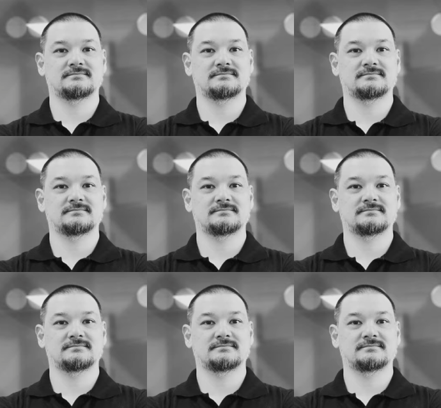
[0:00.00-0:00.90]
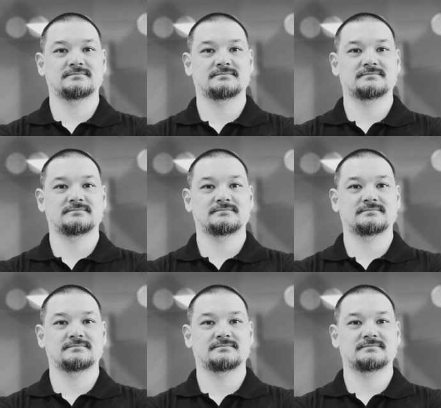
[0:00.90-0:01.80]

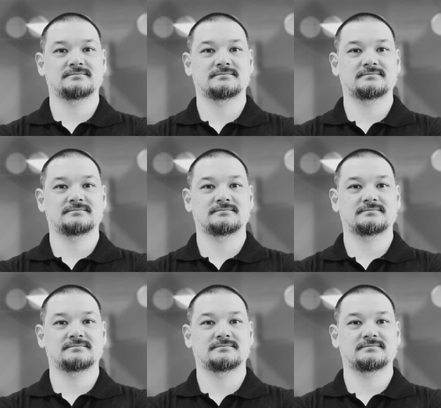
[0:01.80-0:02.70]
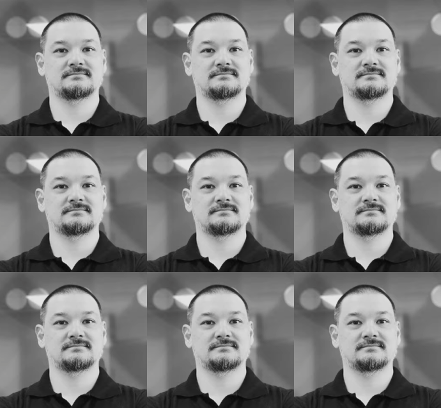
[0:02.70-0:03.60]

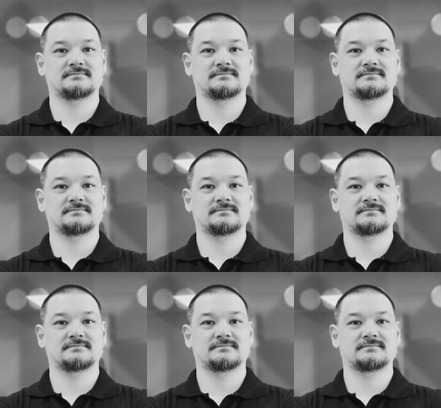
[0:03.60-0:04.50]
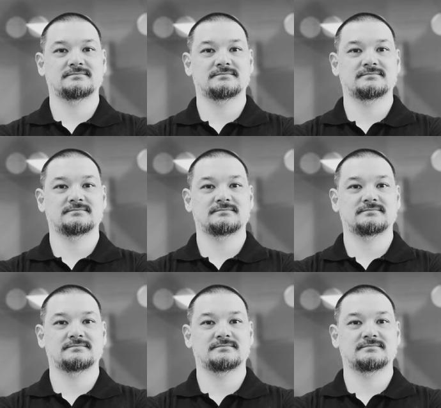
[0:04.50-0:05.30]
[no speech]